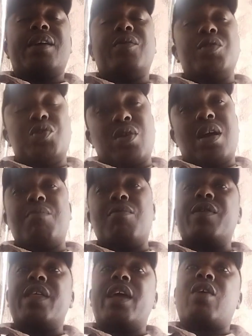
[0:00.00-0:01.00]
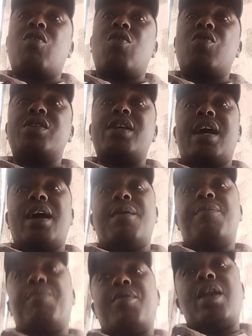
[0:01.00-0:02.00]
We talk about the cord
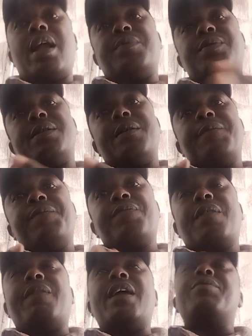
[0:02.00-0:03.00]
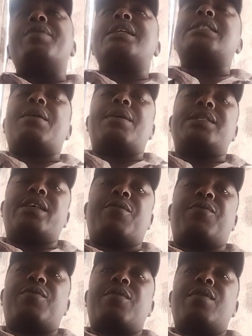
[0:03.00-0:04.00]
prolapse. Then we ask
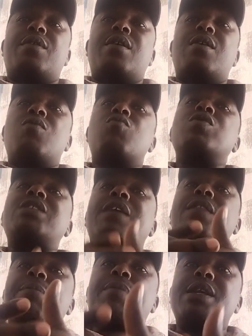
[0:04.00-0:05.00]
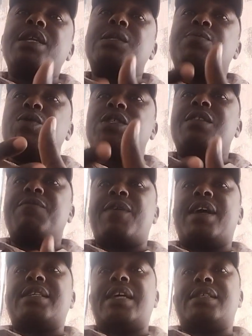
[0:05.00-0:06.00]
ourselves, what are the predisposing
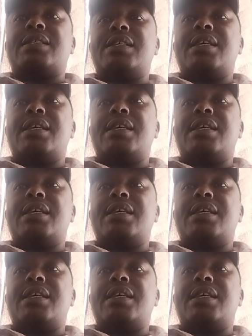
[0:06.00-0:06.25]
factors?